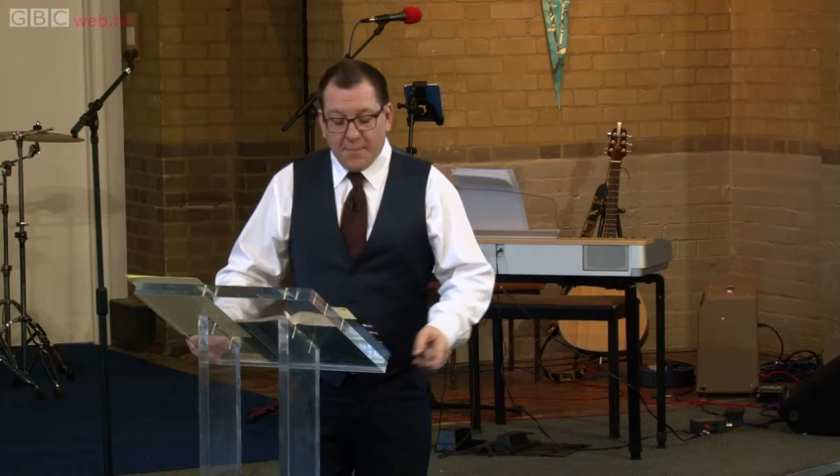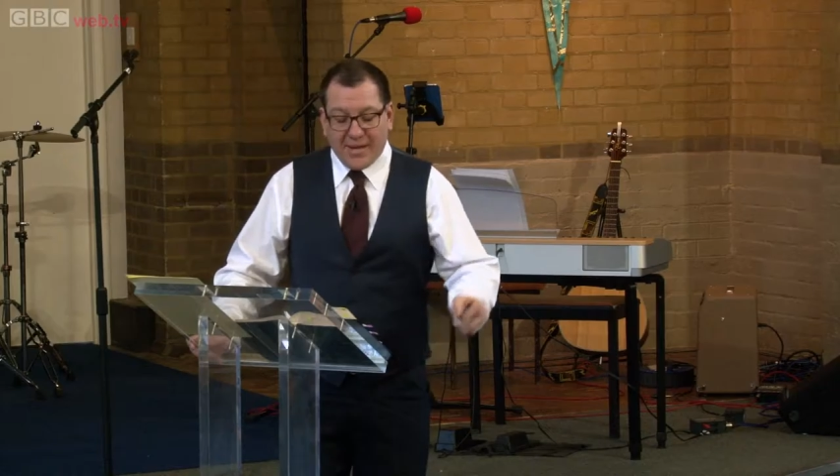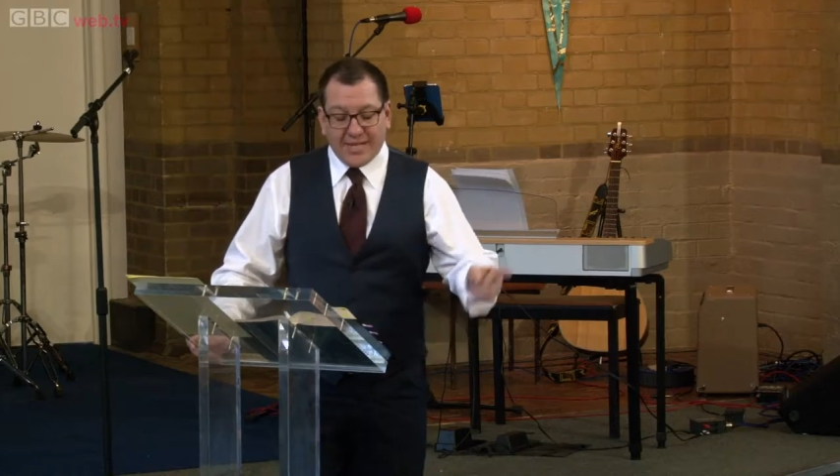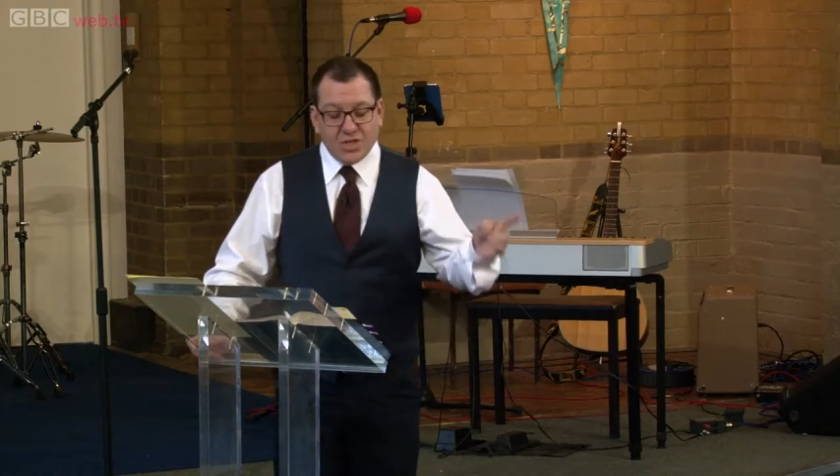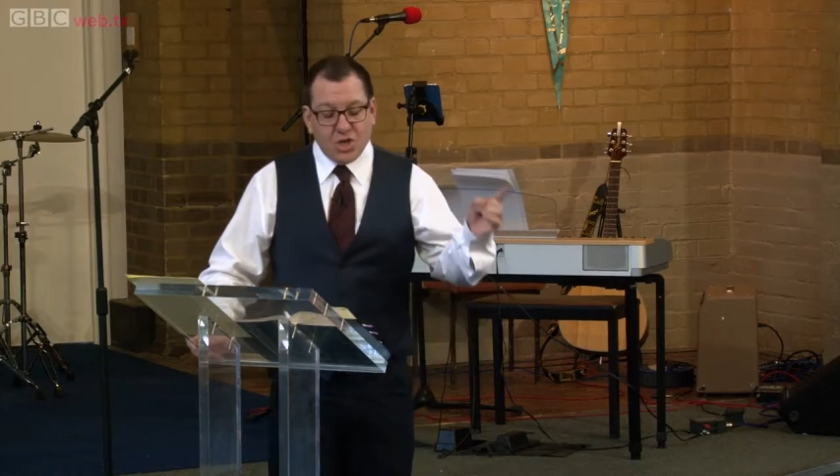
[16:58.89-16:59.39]

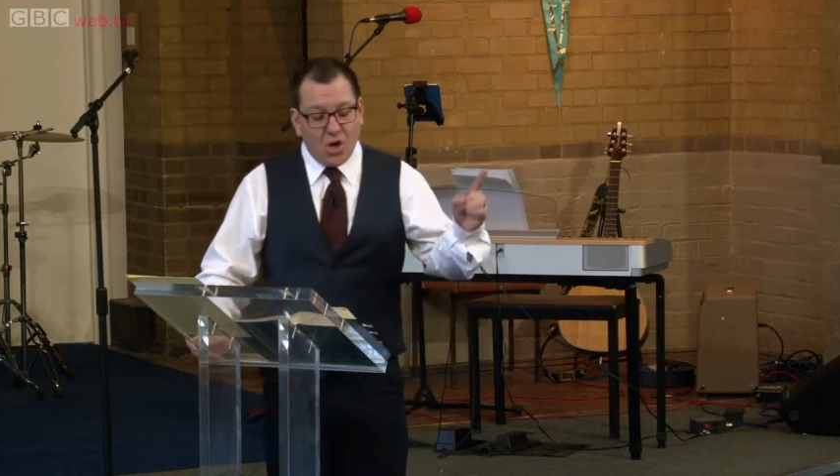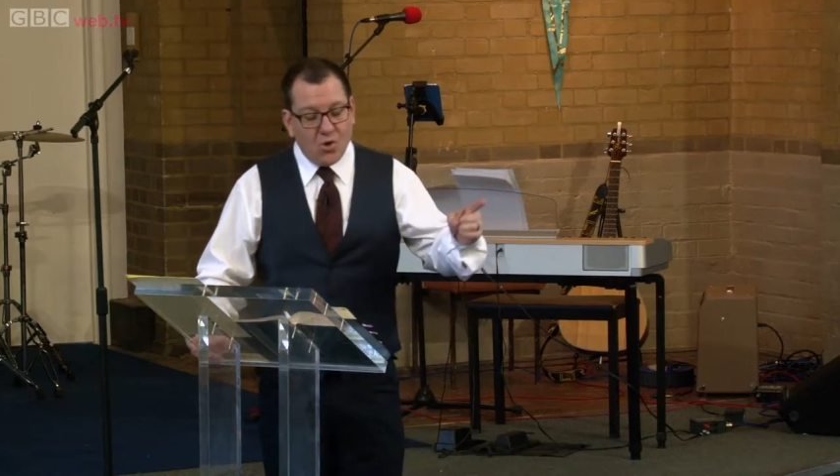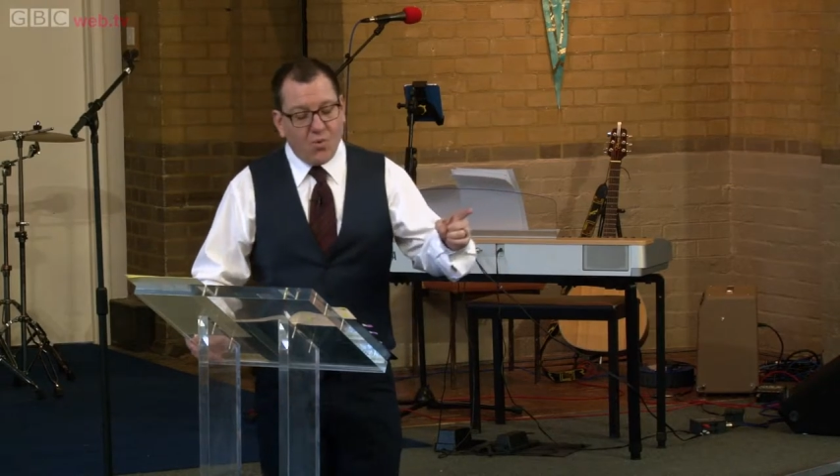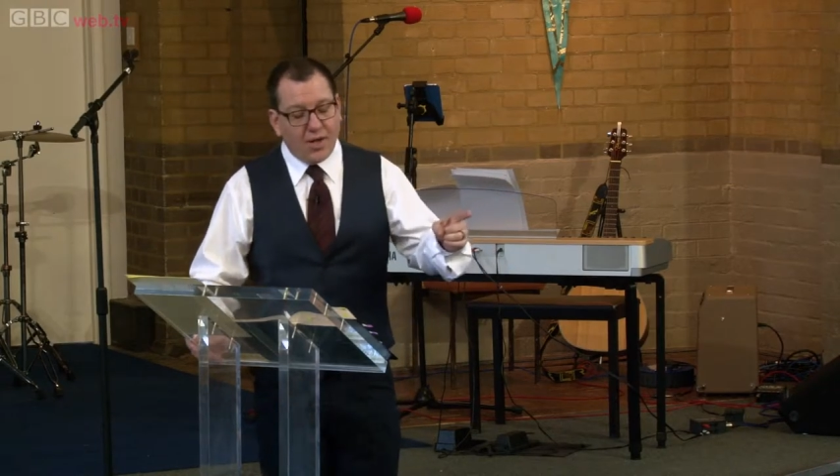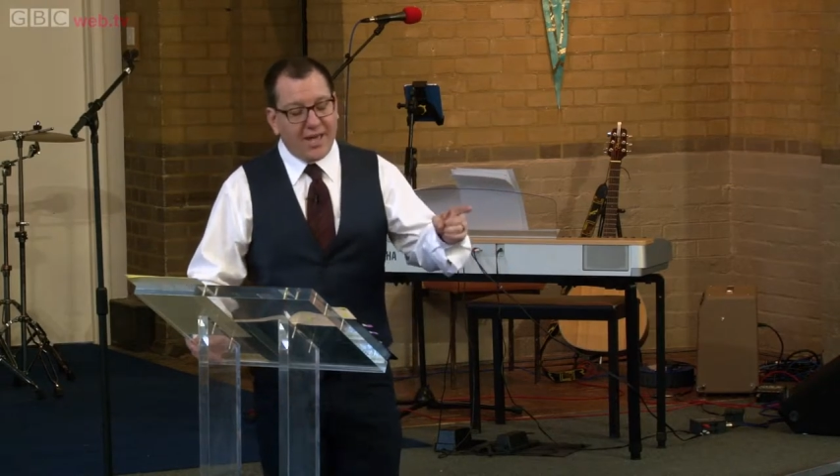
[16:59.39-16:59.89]
"May
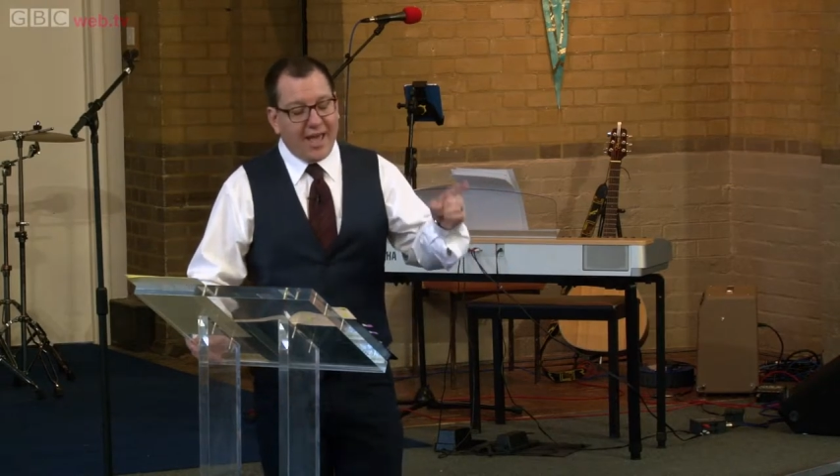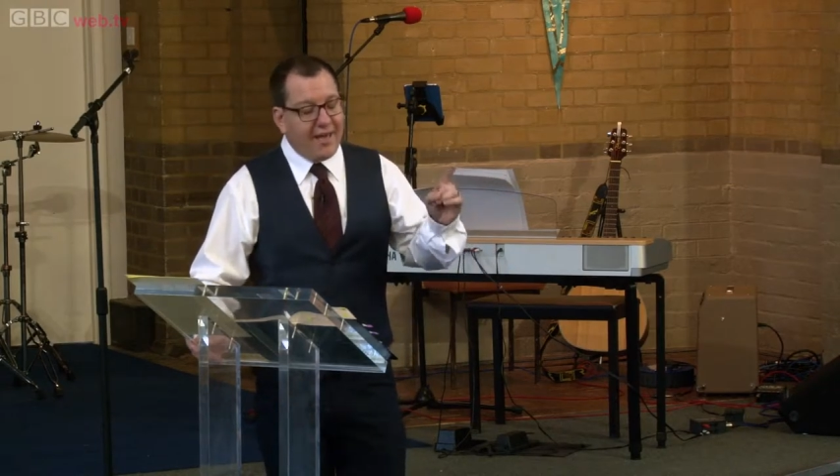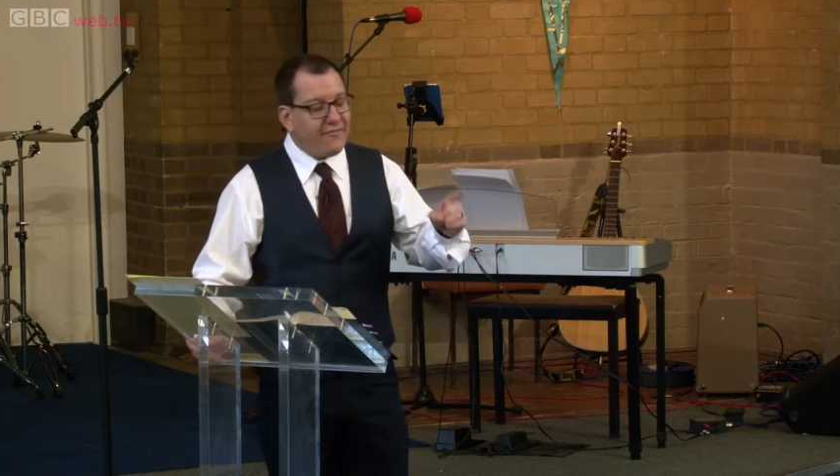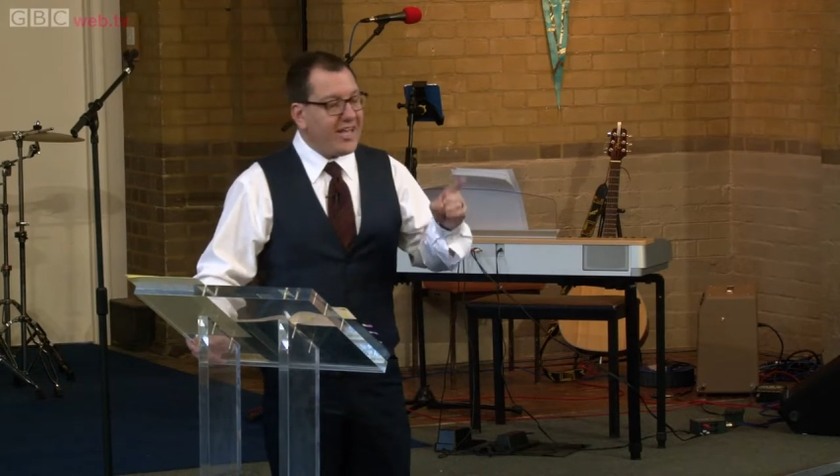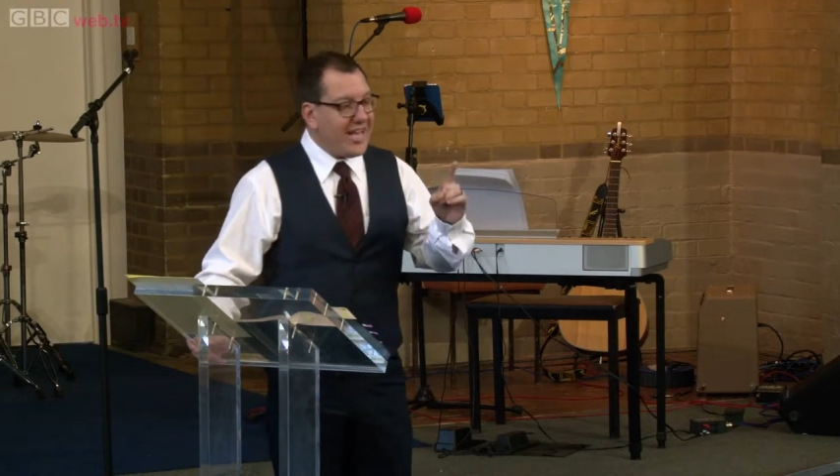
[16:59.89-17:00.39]
no one
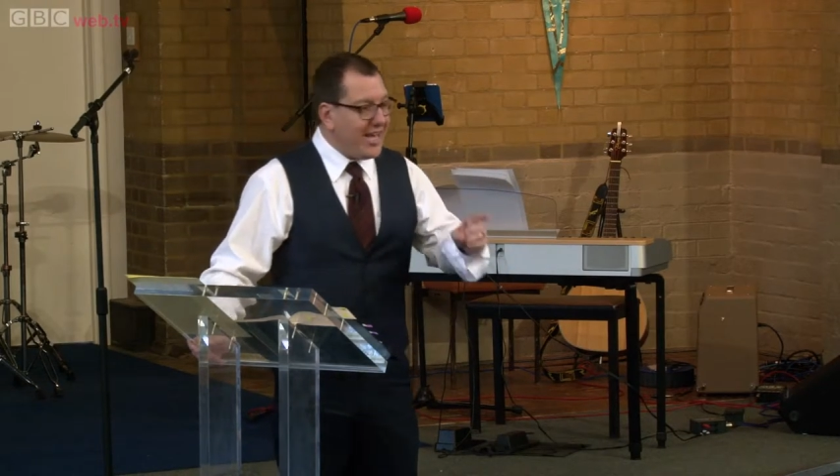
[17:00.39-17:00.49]
ever